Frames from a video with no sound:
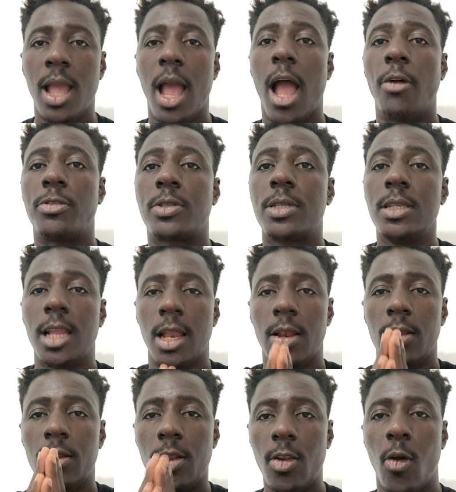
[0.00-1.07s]
I've seen a
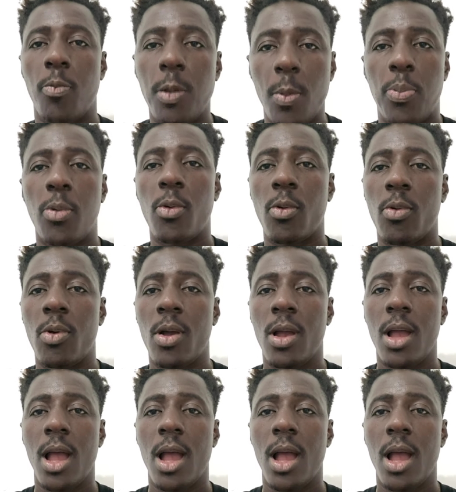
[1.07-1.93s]
lot of people